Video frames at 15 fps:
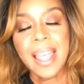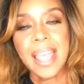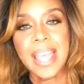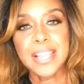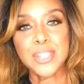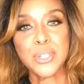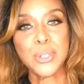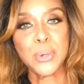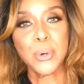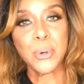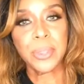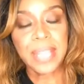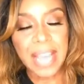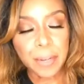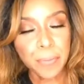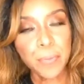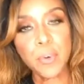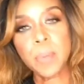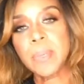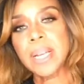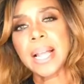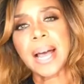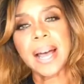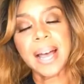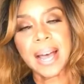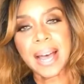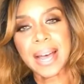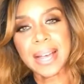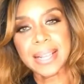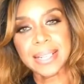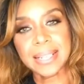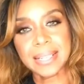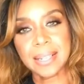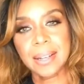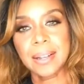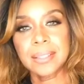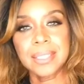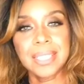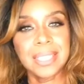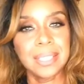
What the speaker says: And so that formula has a